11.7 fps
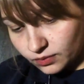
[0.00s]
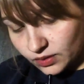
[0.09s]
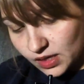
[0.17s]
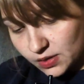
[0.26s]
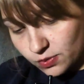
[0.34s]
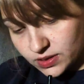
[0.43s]

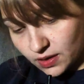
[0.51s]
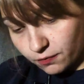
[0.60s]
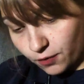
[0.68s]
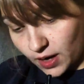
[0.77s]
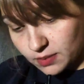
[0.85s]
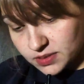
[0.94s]
It was a
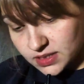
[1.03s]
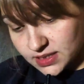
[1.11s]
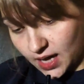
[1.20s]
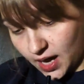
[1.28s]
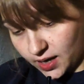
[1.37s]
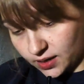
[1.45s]
framed
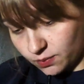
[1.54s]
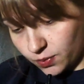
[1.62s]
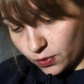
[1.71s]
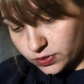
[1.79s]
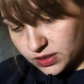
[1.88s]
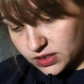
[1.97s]
sign
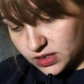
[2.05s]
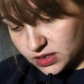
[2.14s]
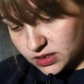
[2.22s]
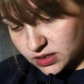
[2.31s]
bolted to